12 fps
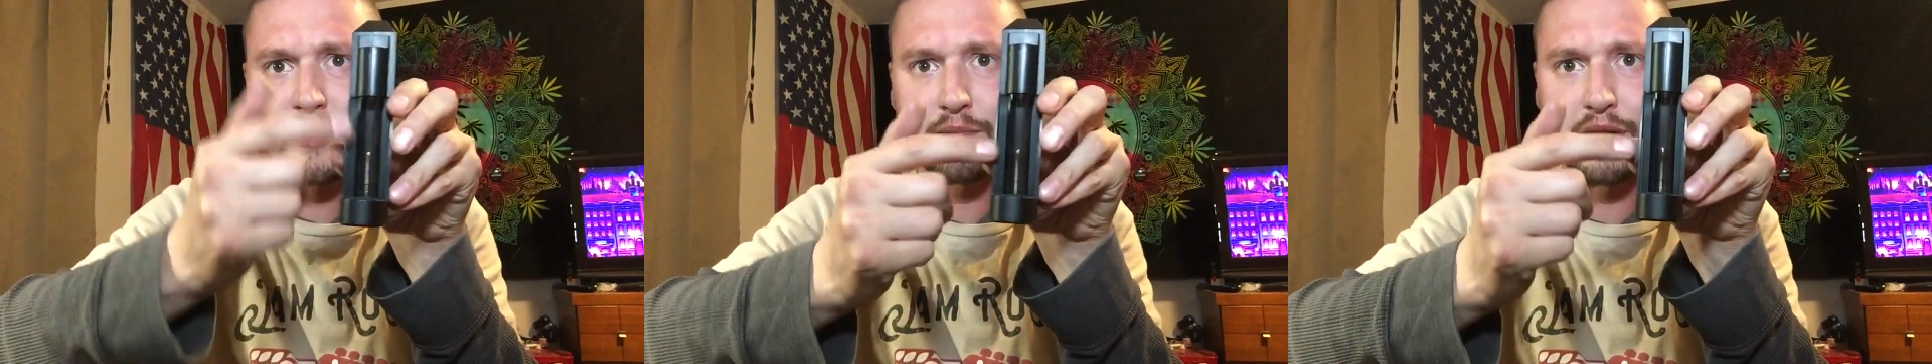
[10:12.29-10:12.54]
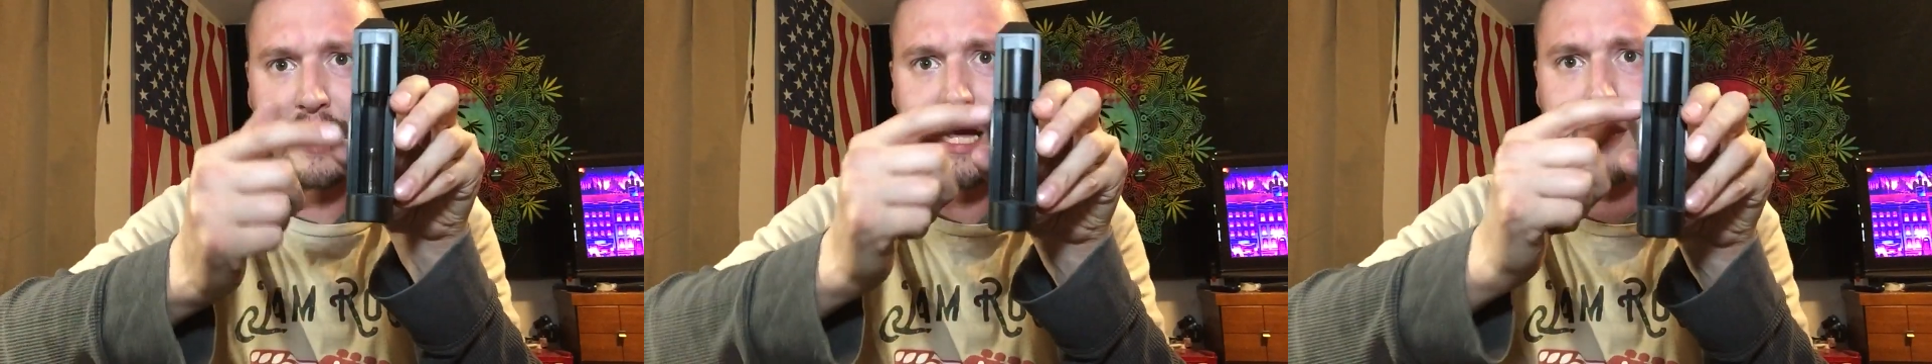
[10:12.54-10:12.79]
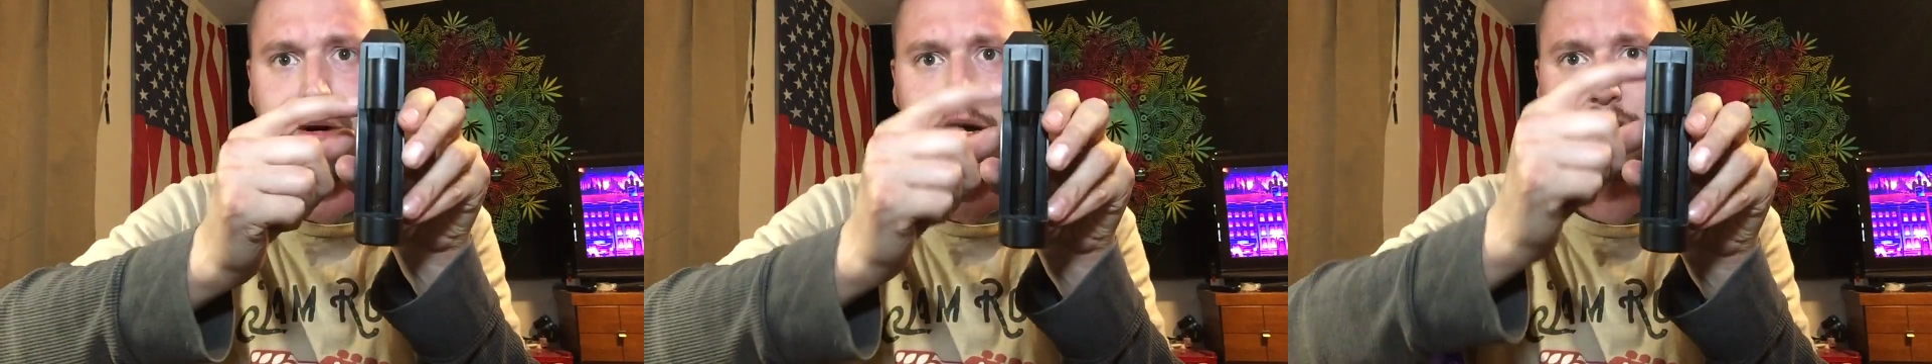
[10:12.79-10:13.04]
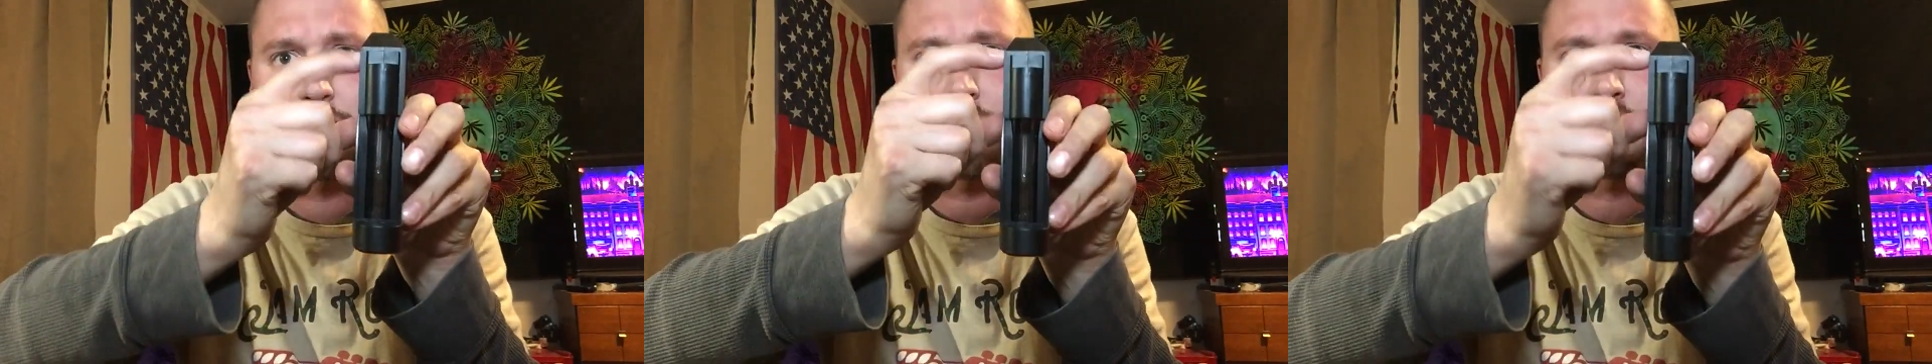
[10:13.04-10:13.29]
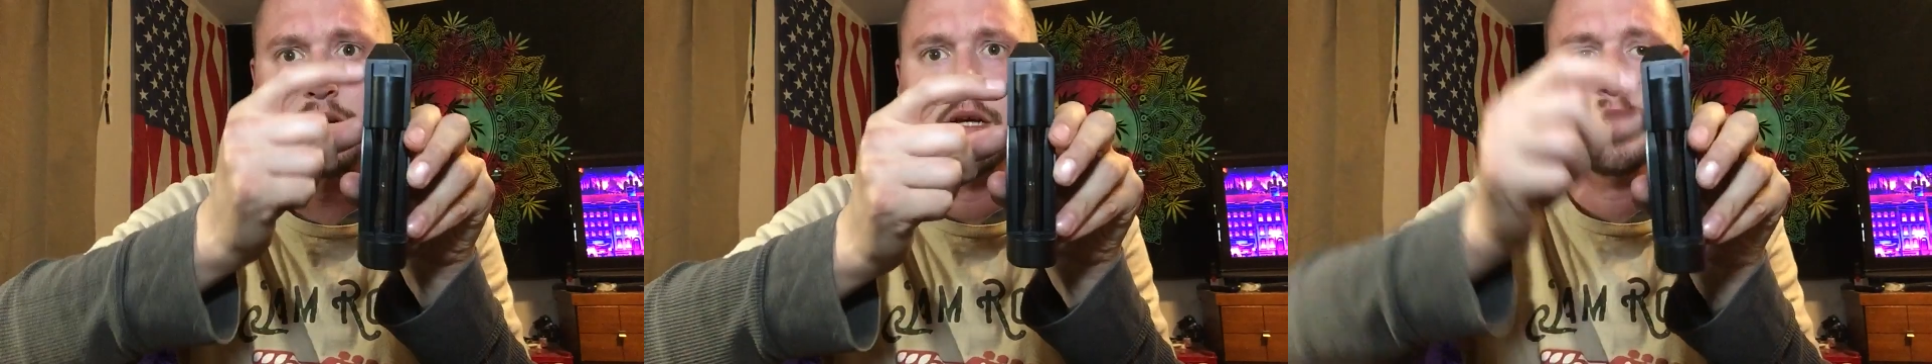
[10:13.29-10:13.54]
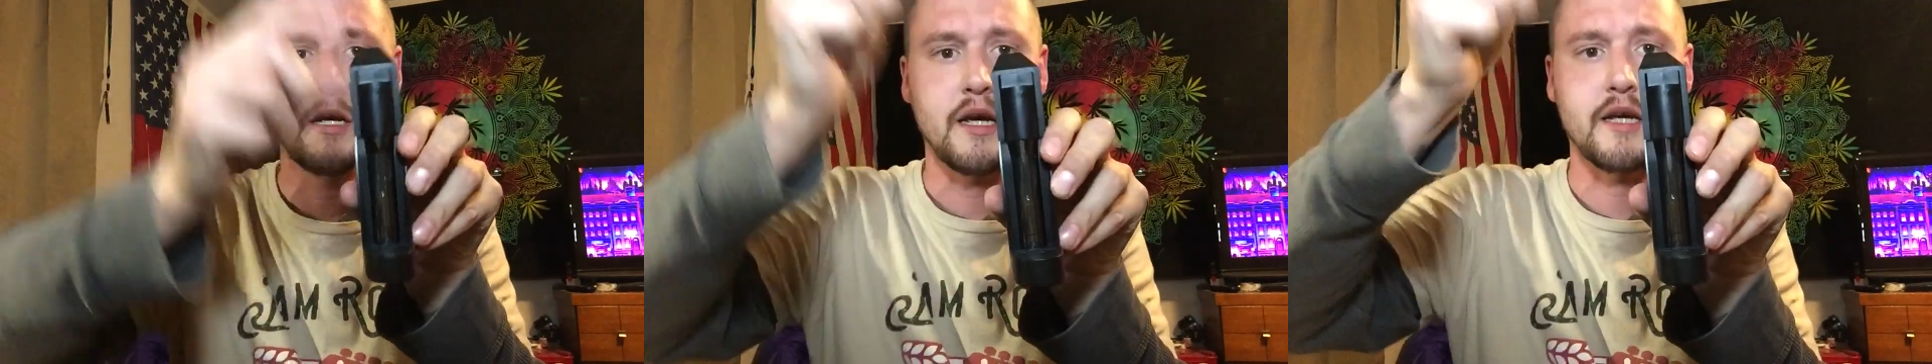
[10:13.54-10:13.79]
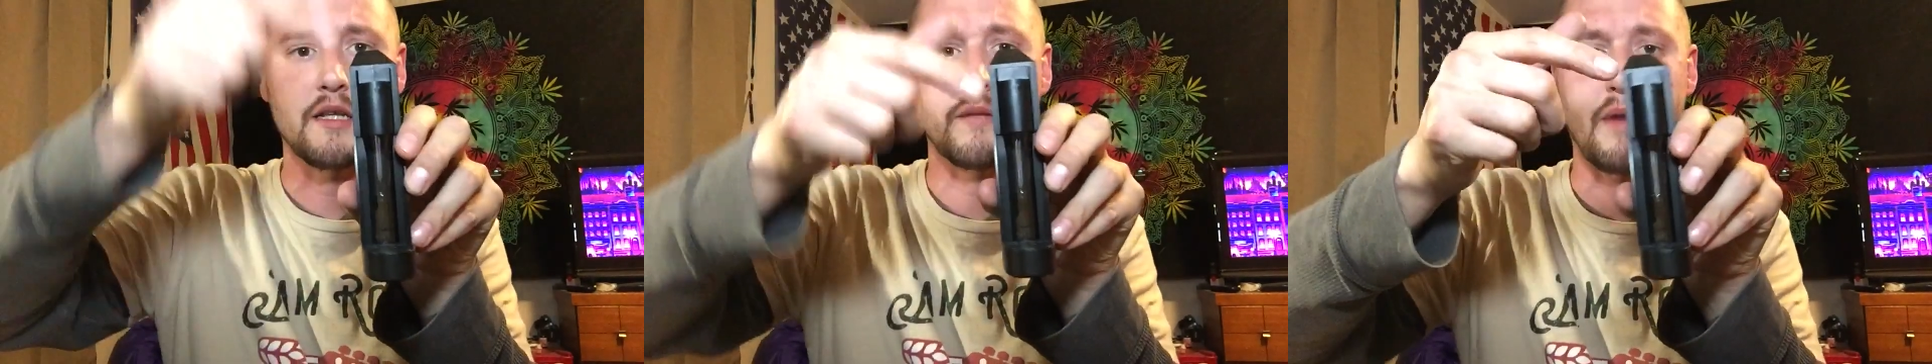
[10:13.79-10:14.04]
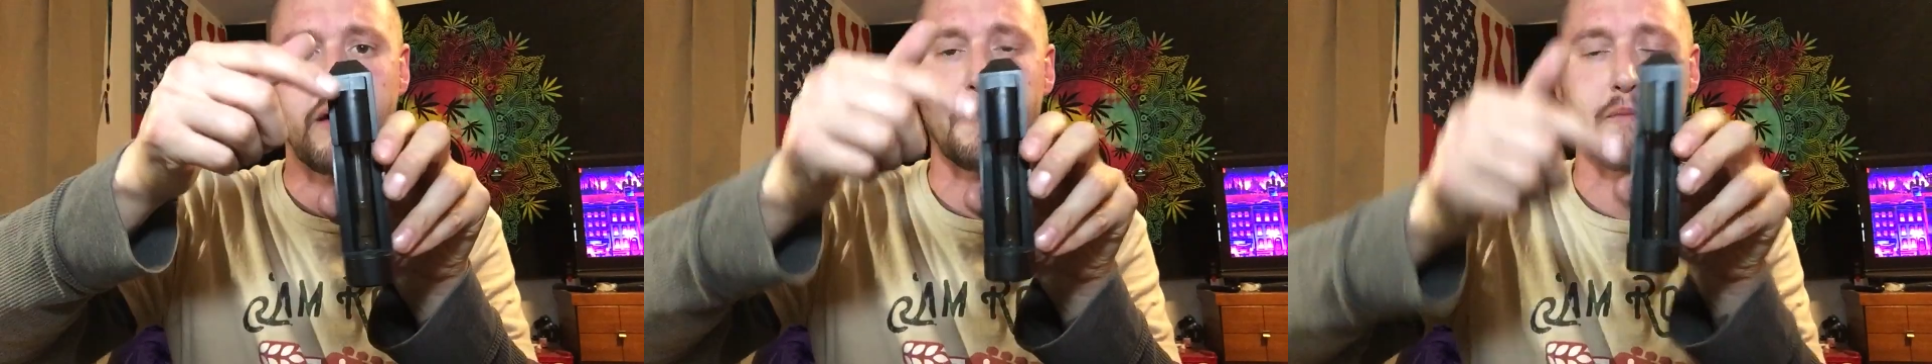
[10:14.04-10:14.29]
the black behind it and the
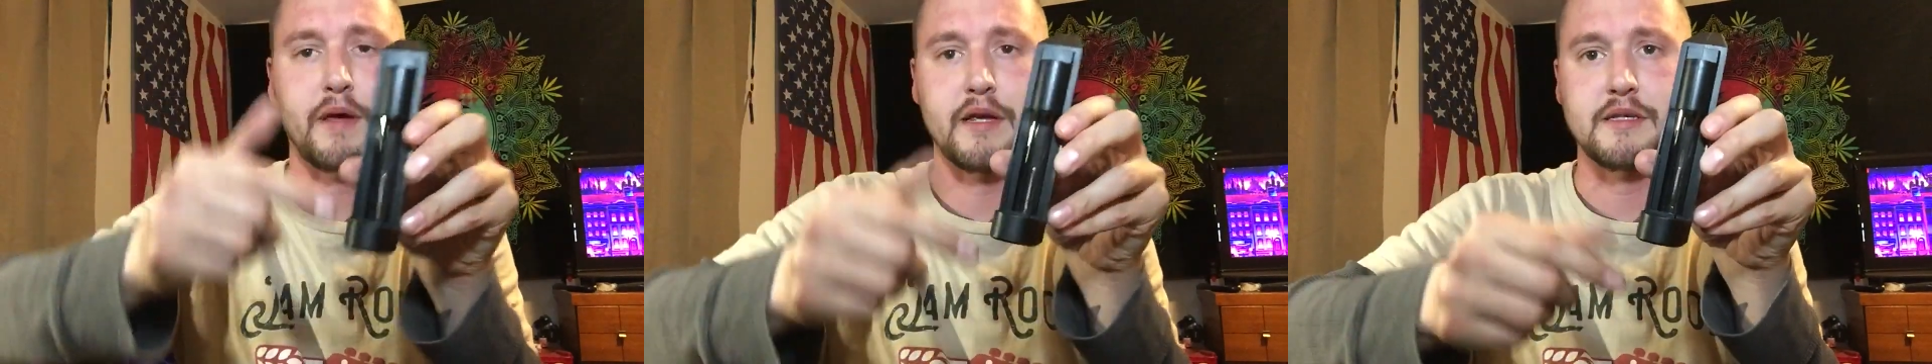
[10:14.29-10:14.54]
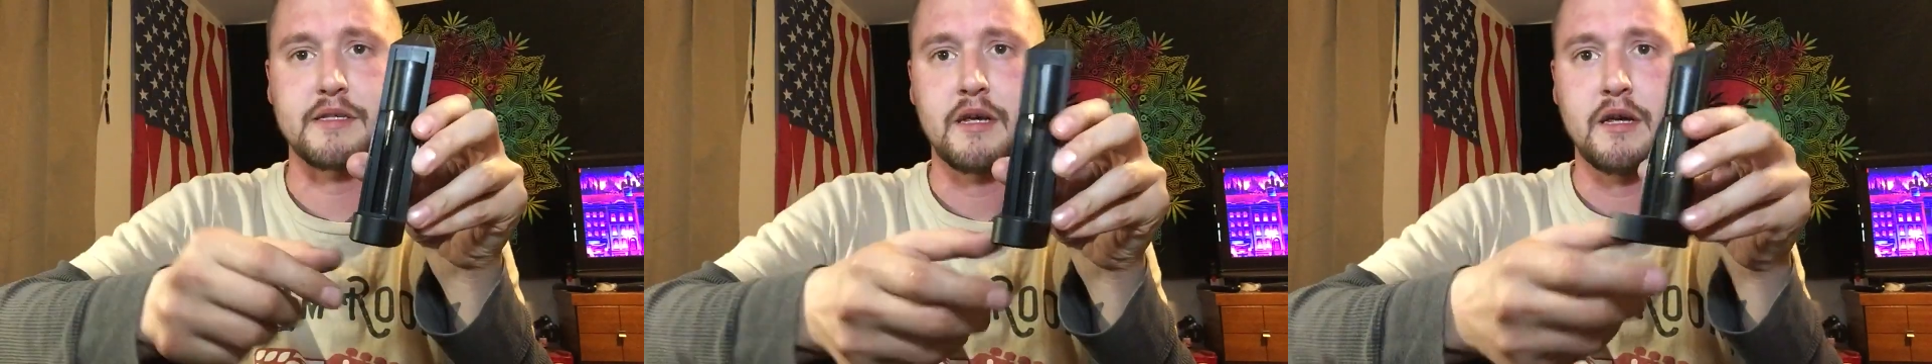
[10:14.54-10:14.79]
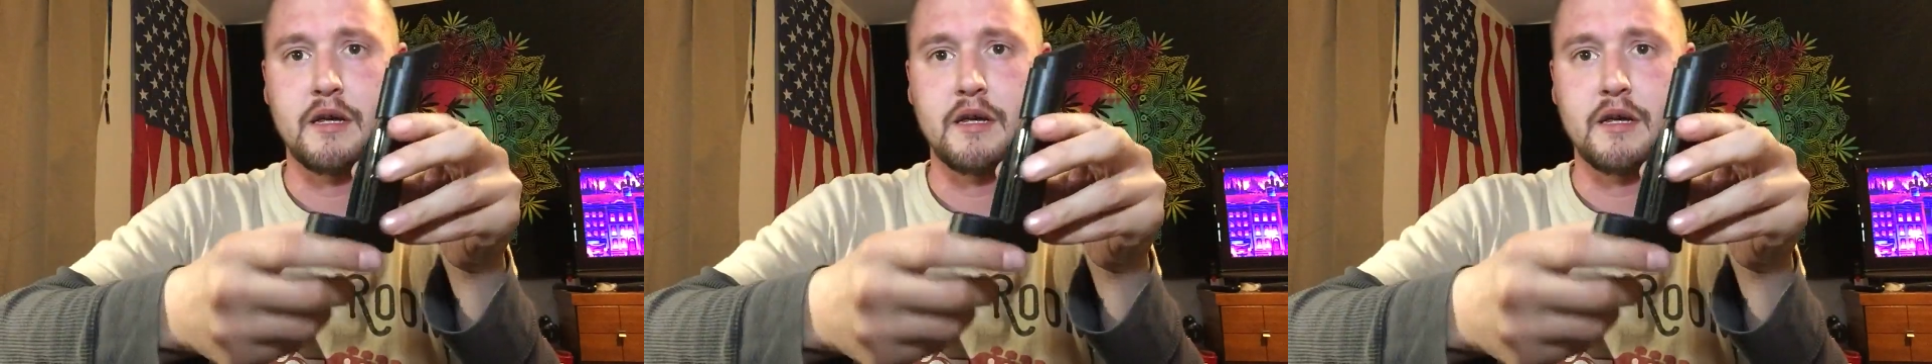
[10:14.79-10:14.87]
mouthpiece.